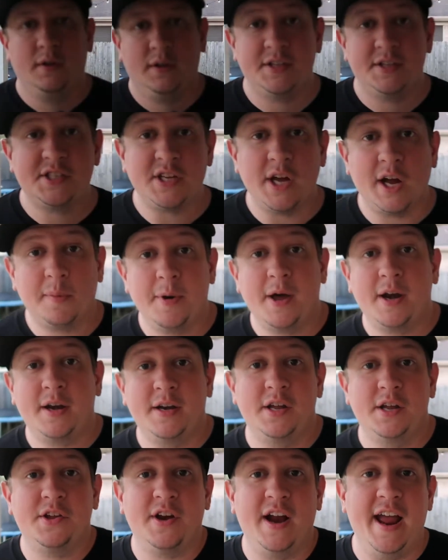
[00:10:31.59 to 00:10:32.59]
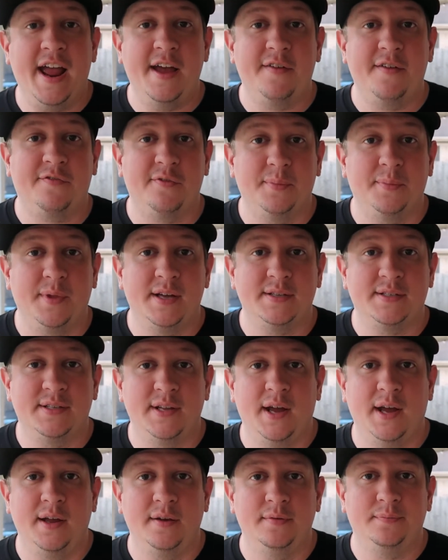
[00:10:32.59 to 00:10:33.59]
Let's talk about another hand from last
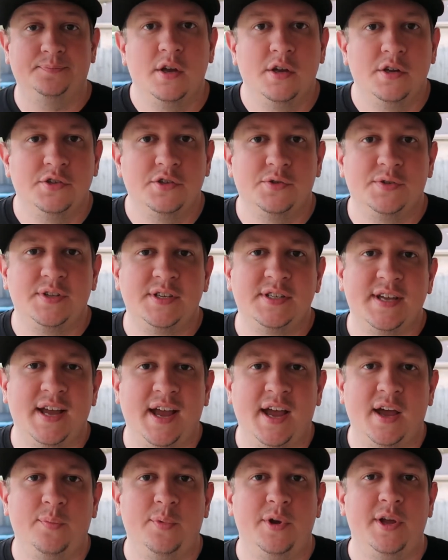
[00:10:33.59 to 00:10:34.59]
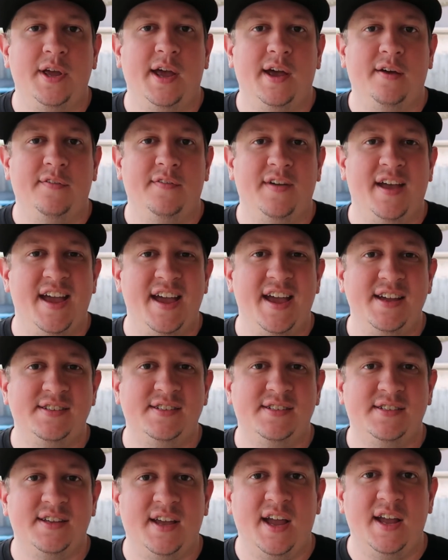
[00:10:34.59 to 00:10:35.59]
night. So in this hand we have
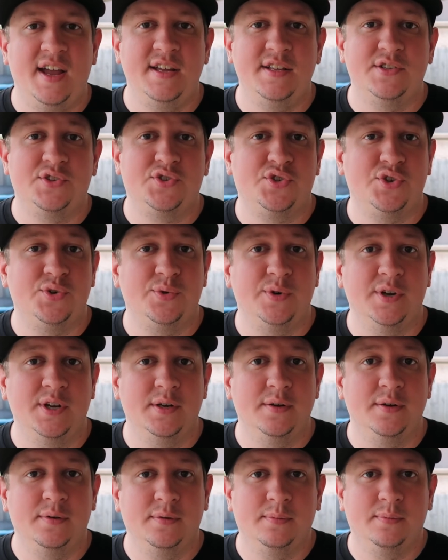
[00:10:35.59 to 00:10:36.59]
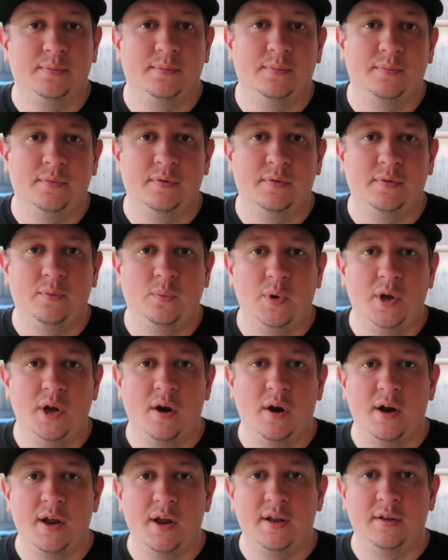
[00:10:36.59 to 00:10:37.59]
ace-8 suited. We
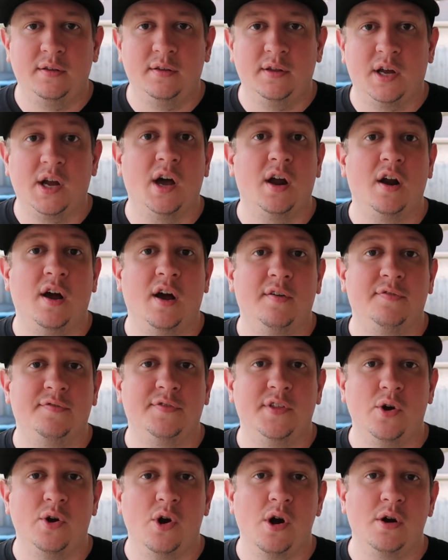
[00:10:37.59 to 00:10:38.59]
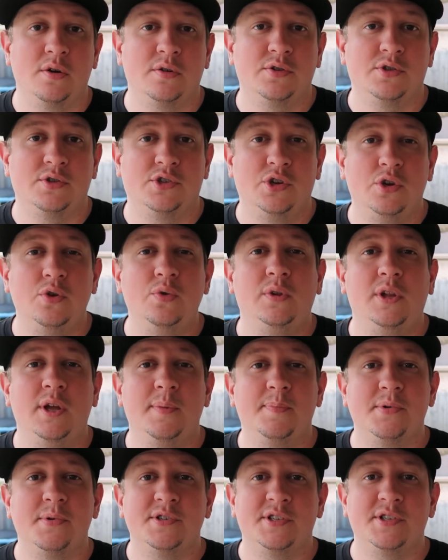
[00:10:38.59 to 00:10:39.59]
are in the cutoff. There are two
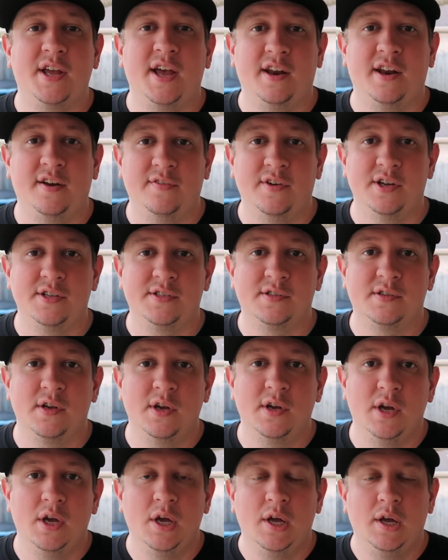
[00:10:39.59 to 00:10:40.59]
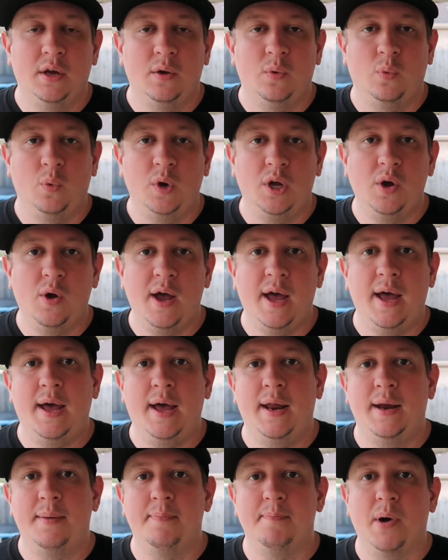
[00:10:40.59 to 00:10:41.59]
limpers ahead of us. We go
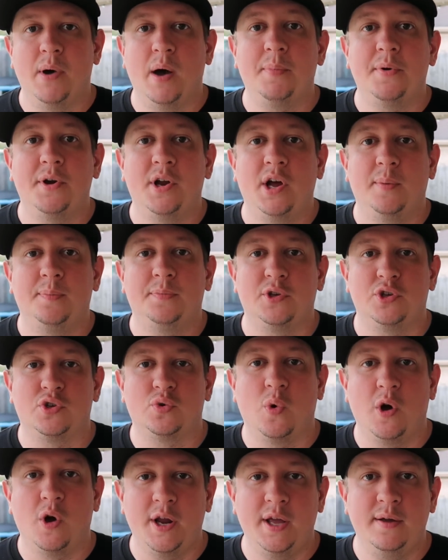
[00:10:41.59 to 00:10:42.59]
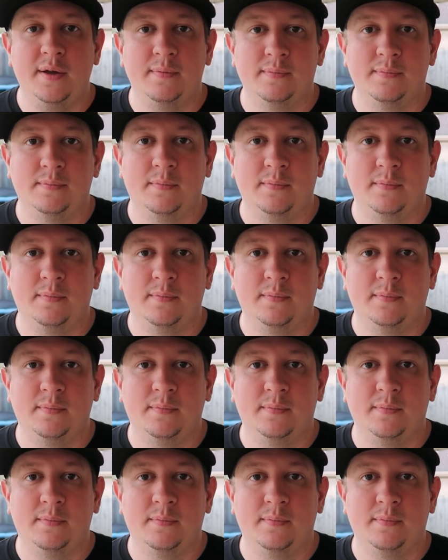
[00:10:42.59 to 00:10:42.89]
ahead and bump it up to 20.